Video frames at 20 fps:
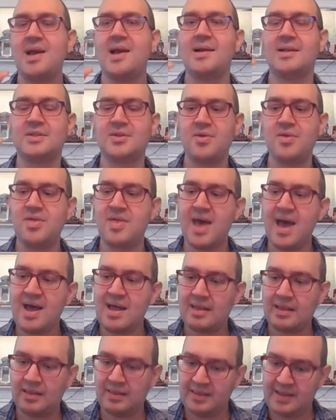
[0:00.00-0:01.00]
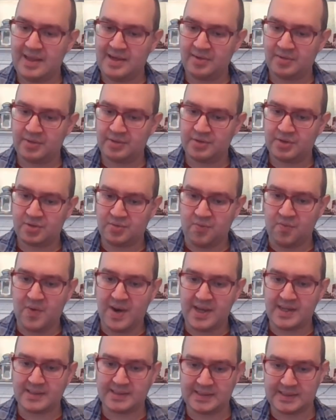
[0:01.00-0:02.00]
And so that little
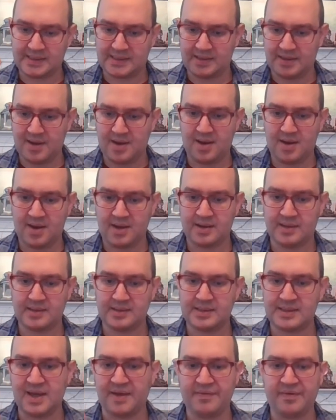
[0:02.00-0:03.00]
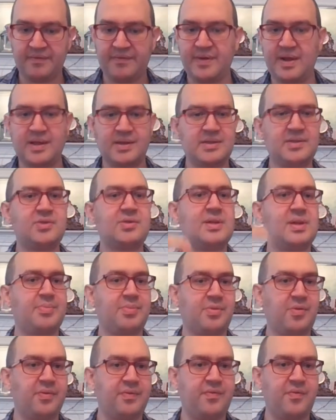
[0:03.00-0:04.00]
twist on Stefan Feld's
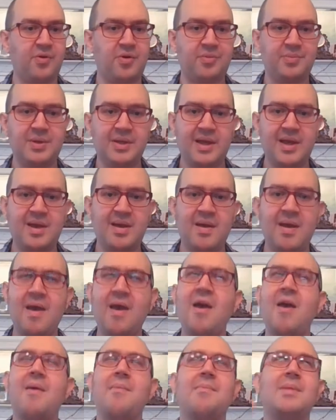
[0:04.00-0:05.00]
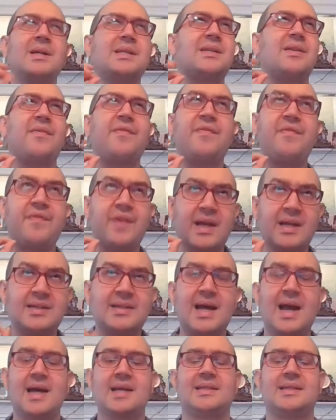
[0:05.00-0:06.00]
typical formula makes it a
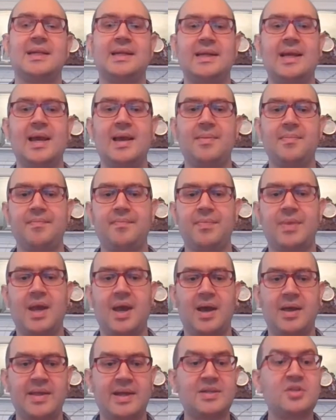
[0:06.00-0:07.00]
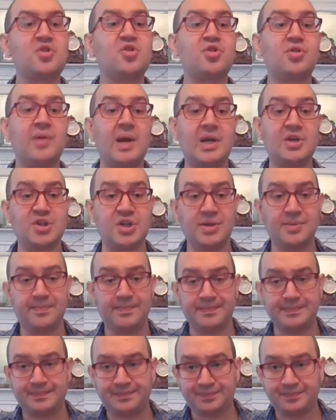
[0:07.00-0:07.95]
fantastic game. That's Trajan.